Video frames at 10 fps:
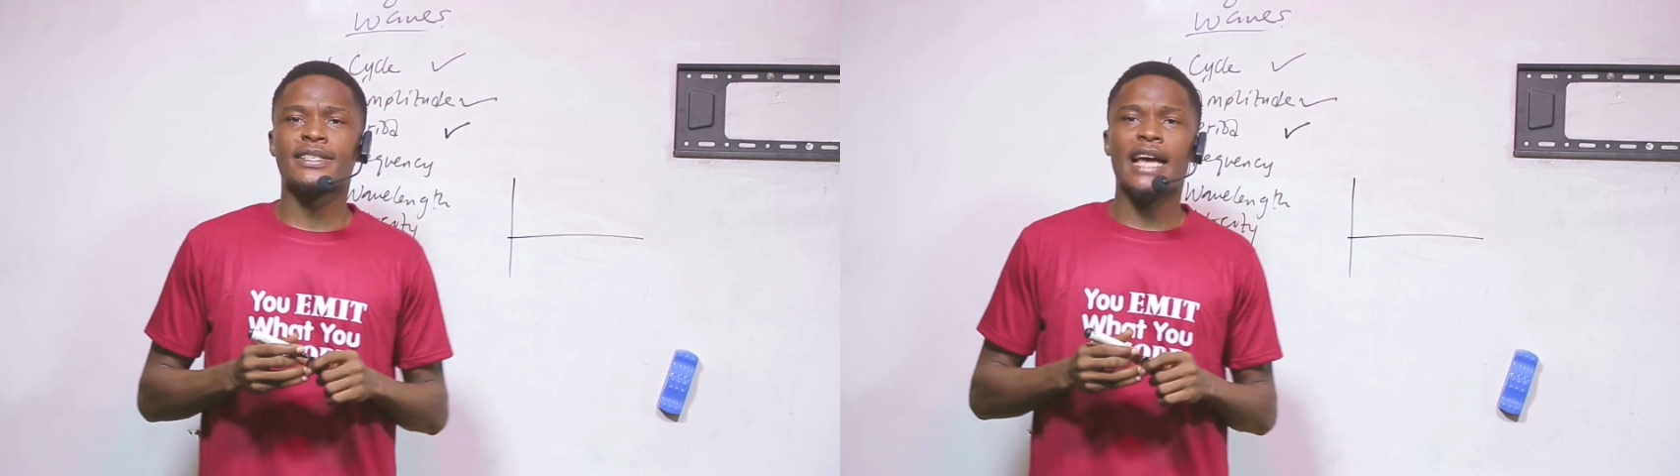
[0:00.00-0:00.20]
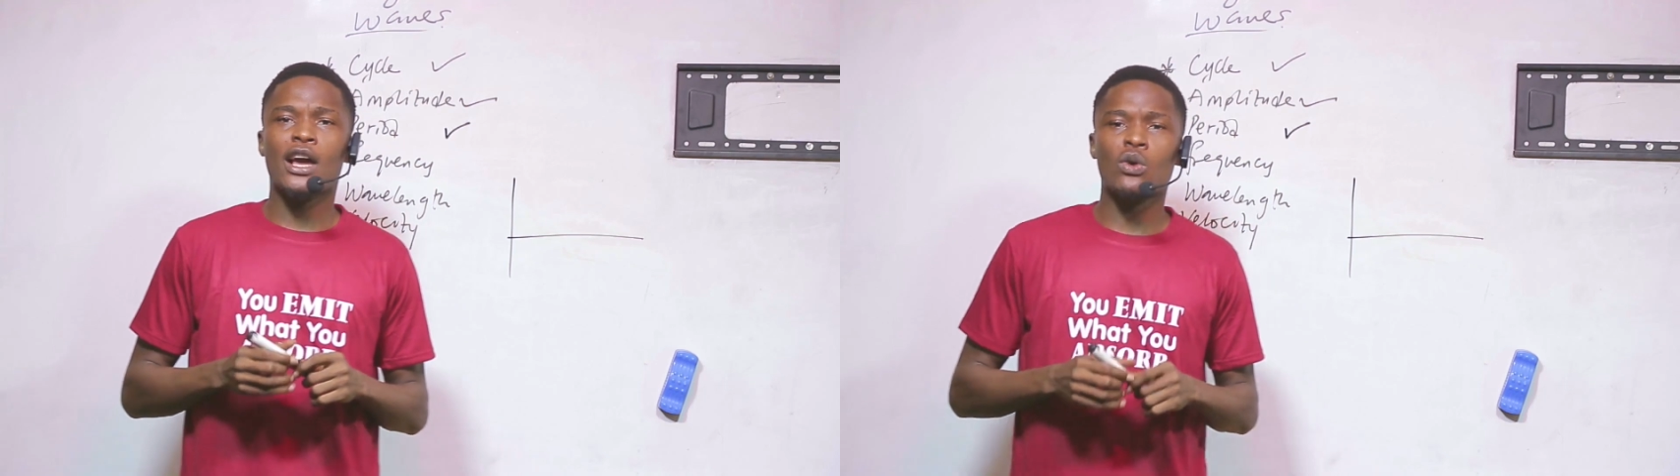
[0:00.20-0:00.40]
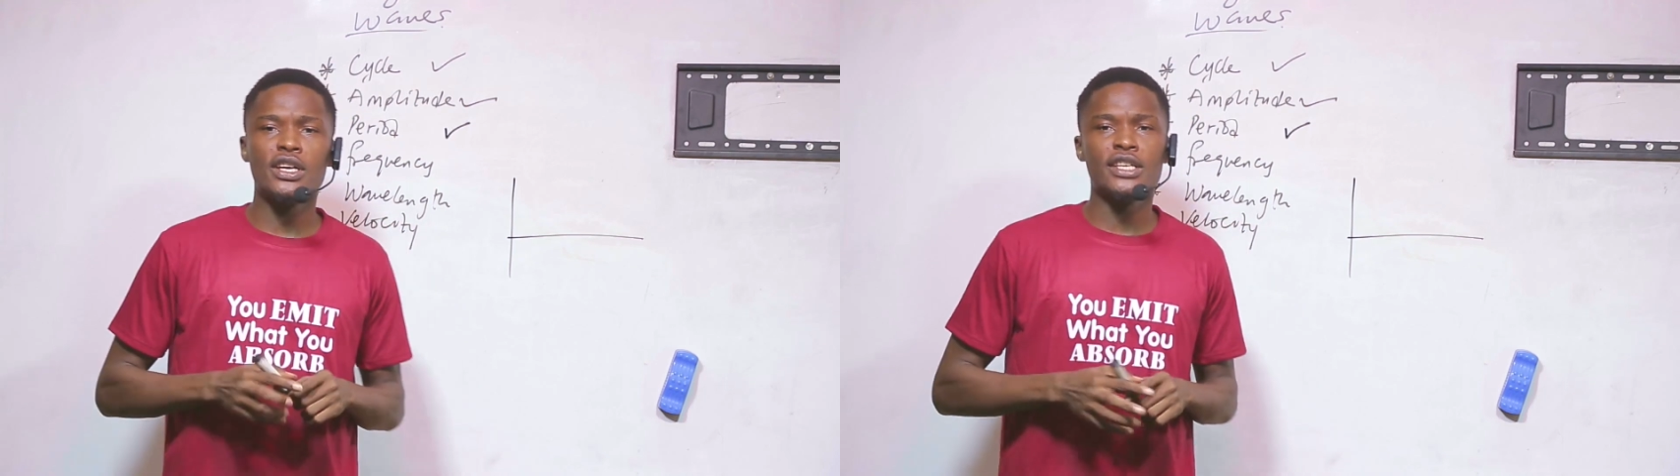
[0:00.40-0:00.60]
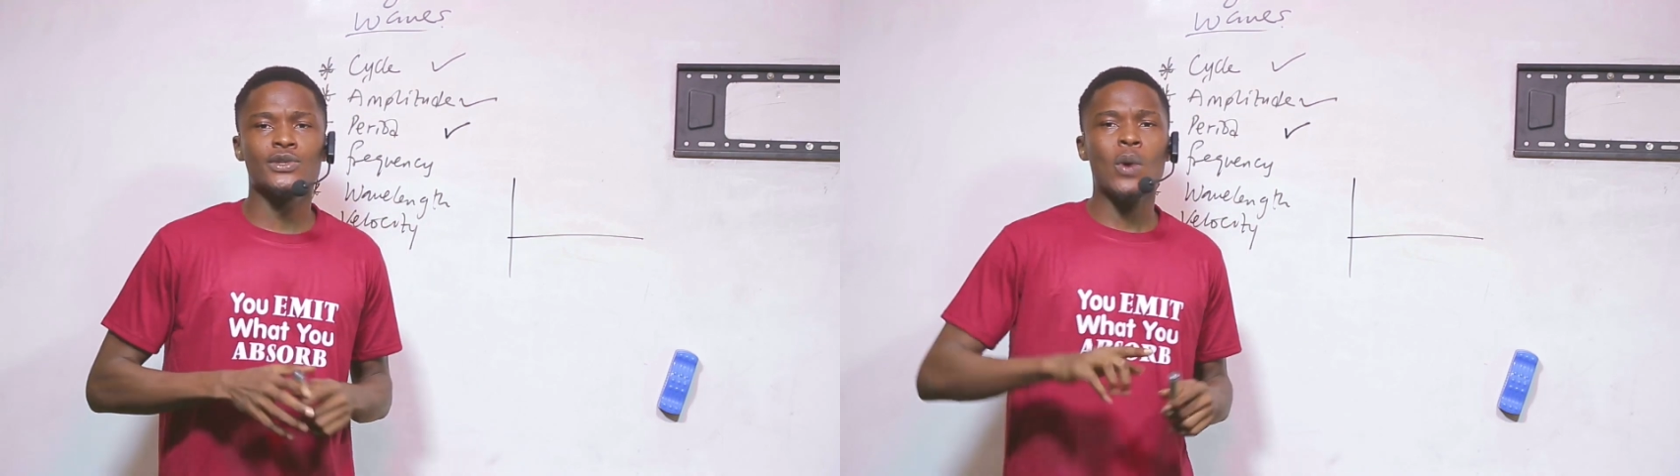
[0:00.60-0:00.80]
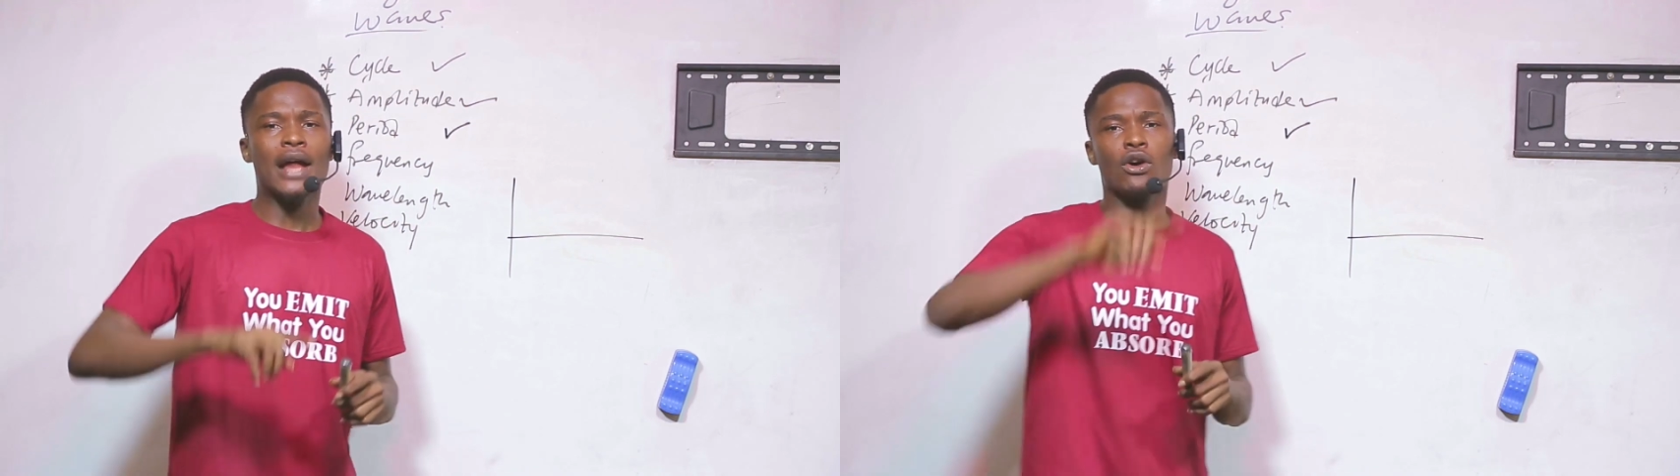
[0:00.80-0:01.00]
A cycle
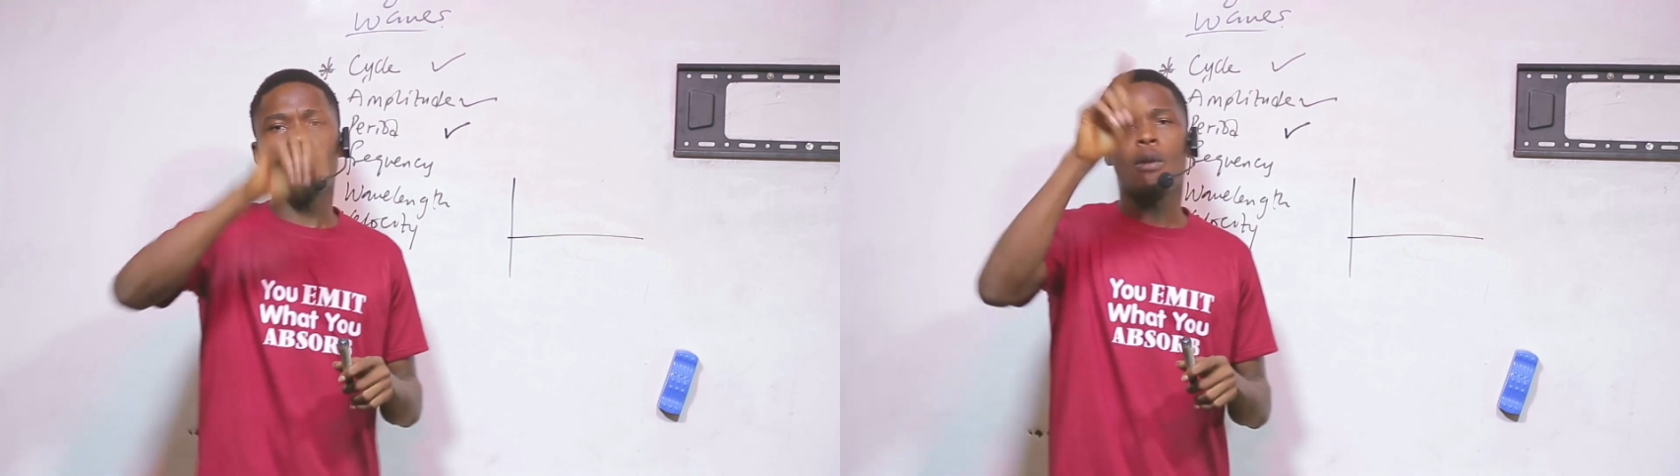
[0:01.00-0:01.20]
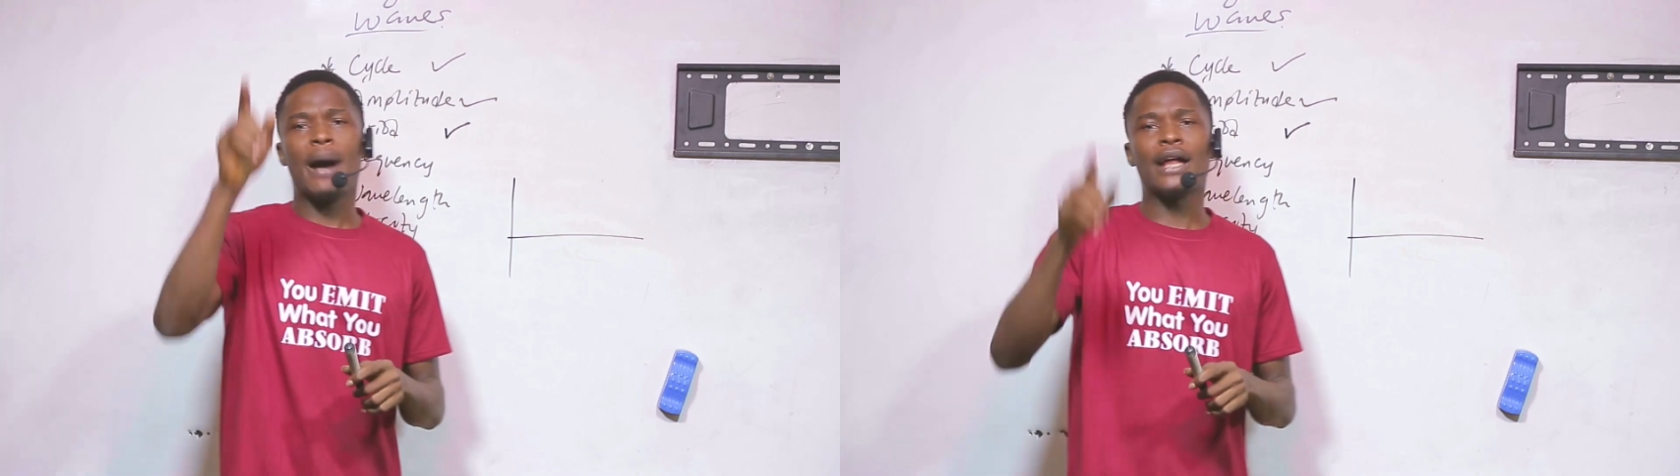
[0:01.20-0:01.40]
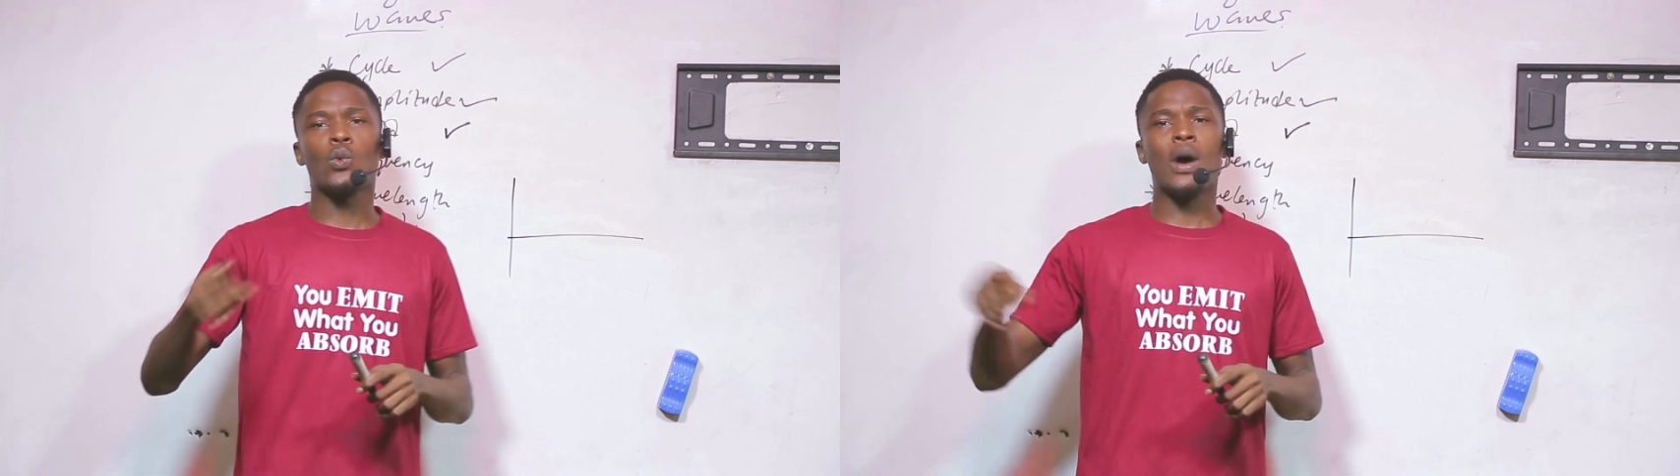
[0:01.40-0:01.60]
is one up